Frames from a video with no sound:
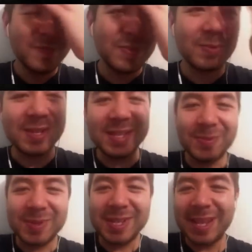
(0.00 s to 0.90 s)
there
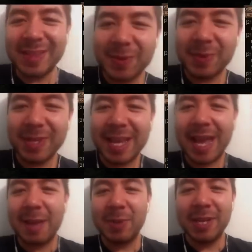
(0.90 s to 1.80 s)
was nothing really
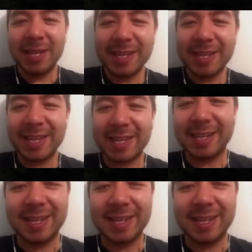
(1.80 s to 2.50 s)
happening, and